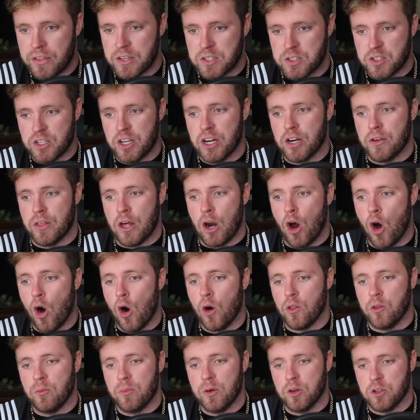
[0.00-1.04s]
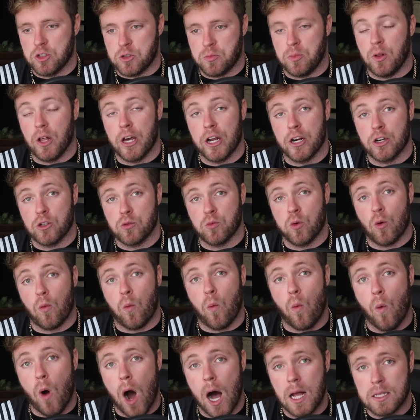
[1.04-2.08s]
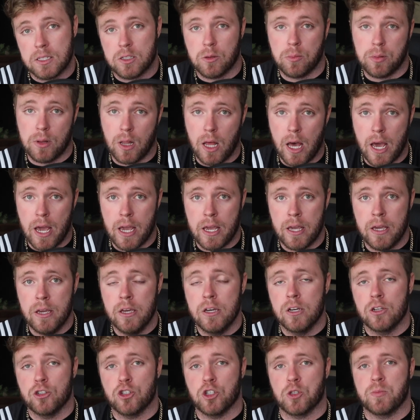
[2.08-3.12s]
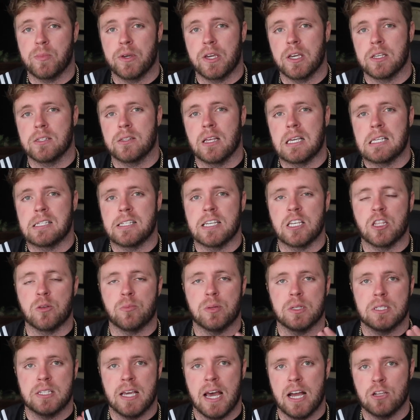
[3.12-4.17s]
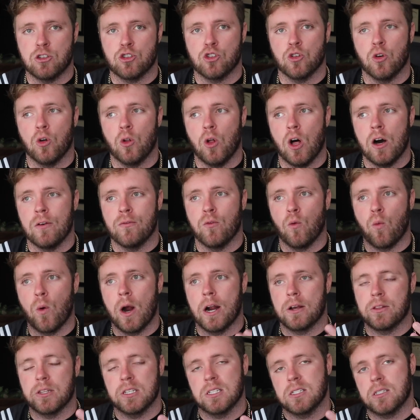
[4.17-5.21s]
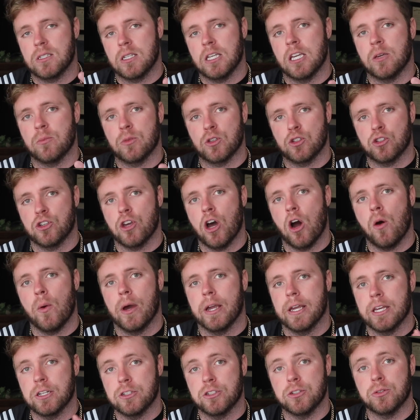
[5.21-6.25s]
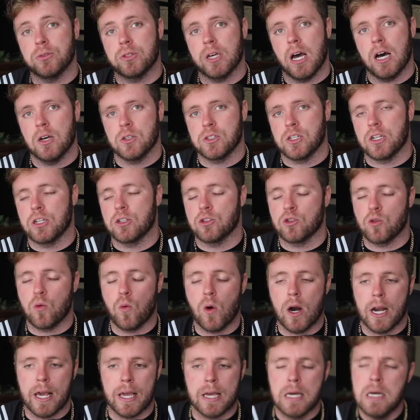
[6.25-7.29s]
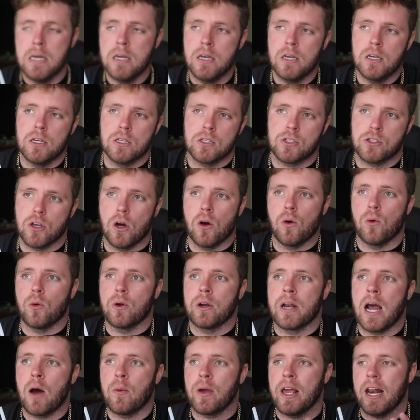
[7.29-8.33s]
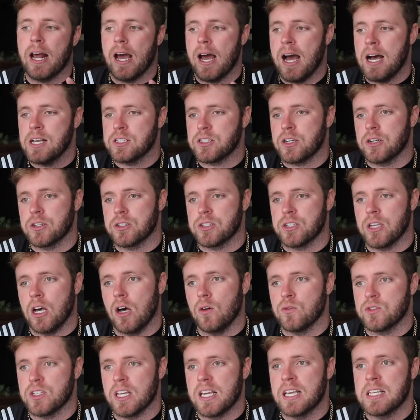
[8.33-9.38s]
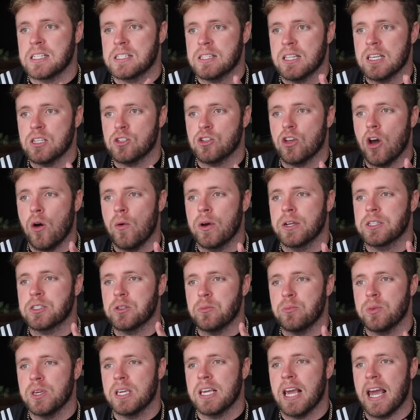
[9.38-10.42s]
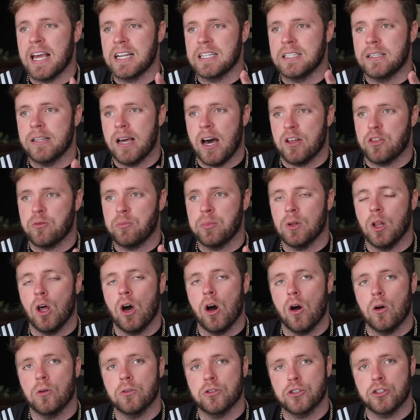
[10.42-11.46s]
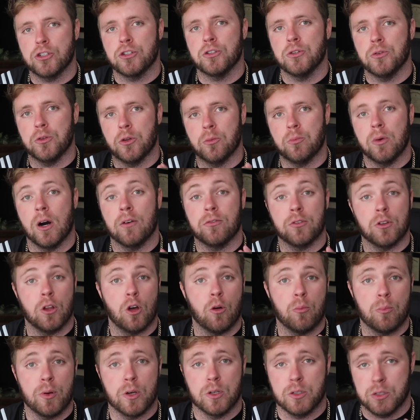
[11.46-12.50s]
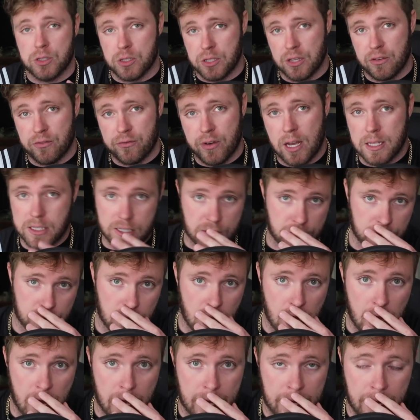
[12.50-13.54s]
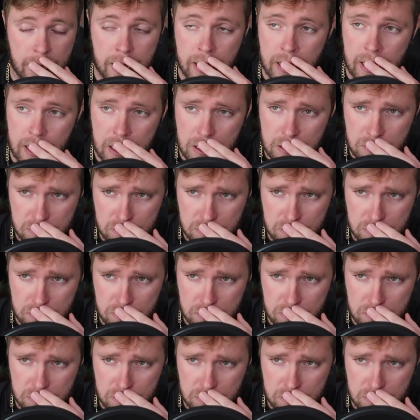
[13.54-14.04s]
this year that all the Bills players would want to play just because they see the potential of where this team is going in 2020. So now we got to ask ourselves, is this going to be a death blow to the Buffalo Bills defensive line?